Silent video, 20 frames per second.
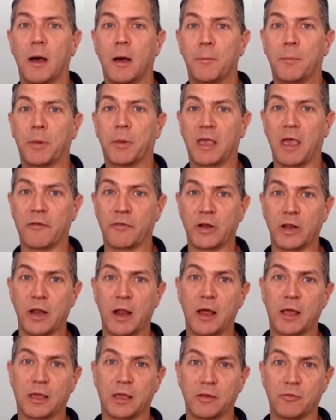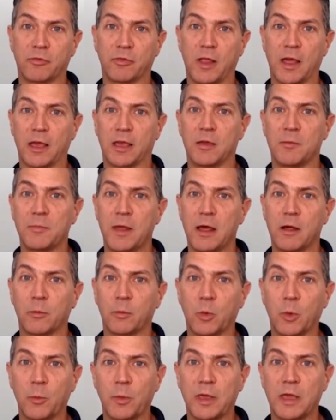Uh, but Kevin and I can flag him
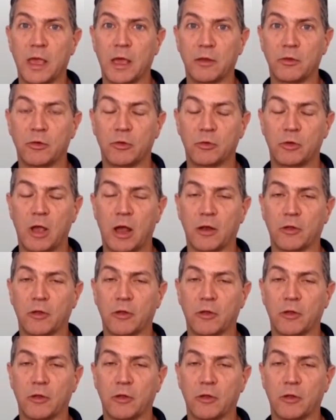down when we can to